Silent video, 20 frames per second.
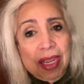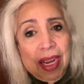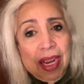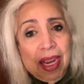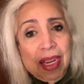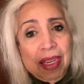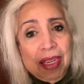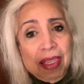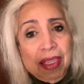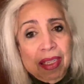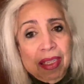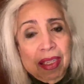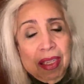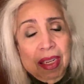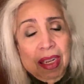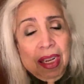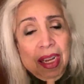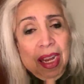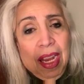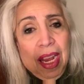that?
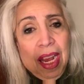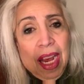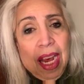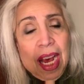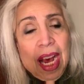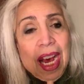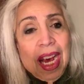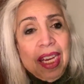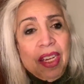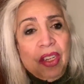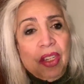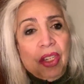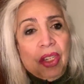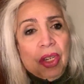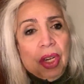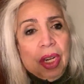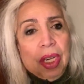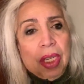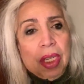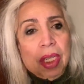I
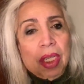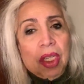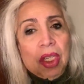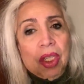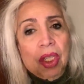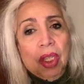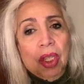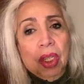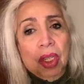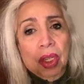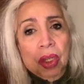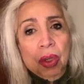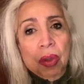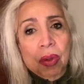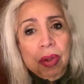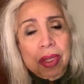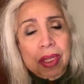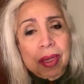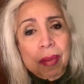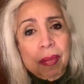just
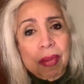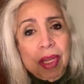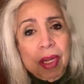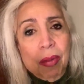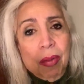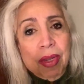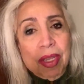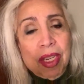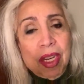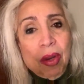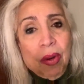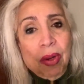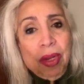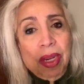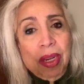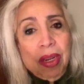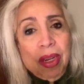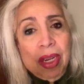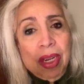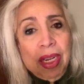knew something was
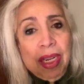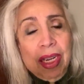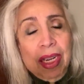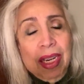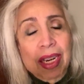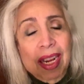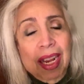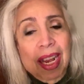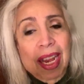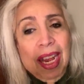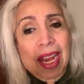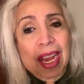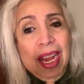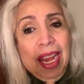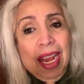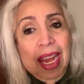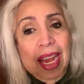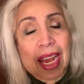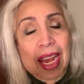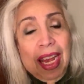going on,
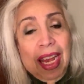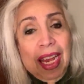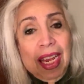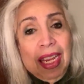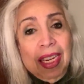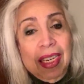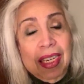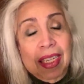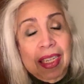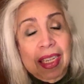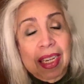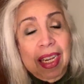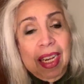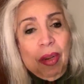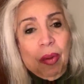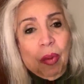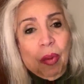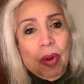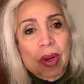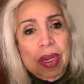and
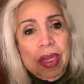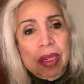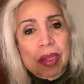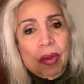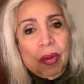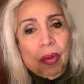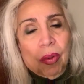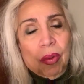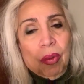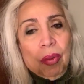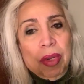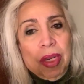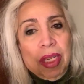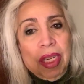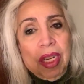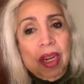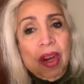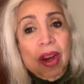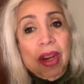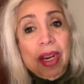it was
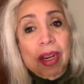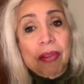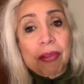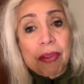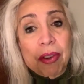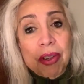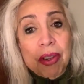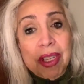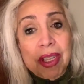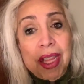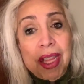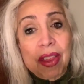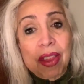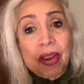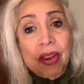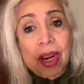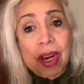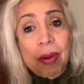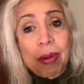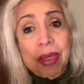really odd. At first, they
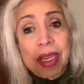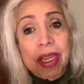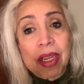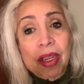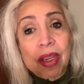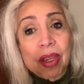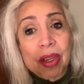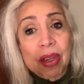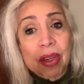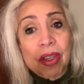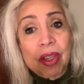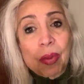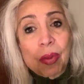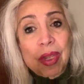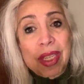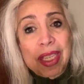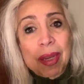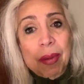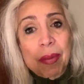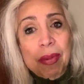thought I was in cahoots
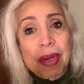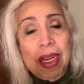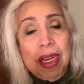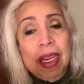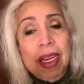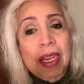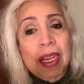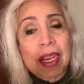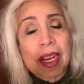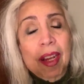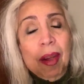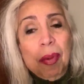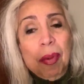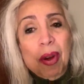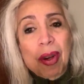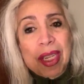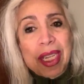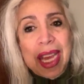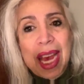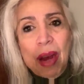with somebody
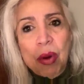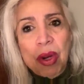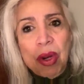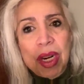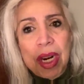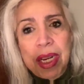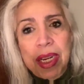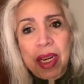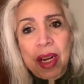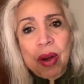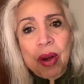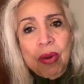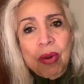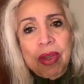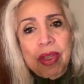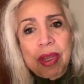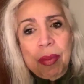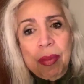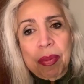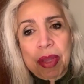because how could I know
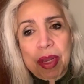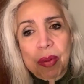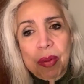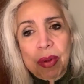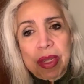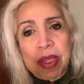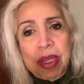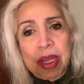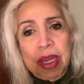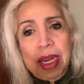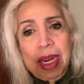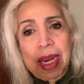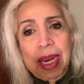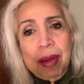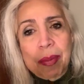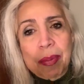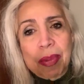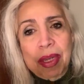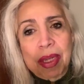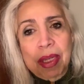something was going to
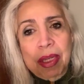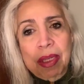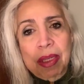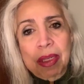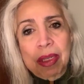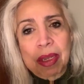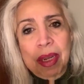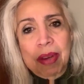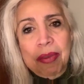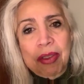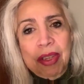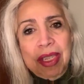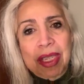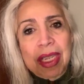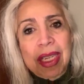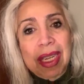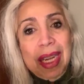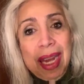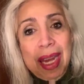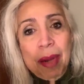happen if it
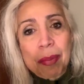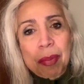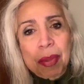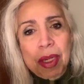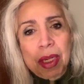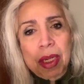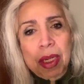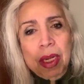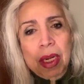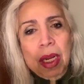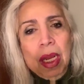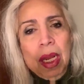didn't happen?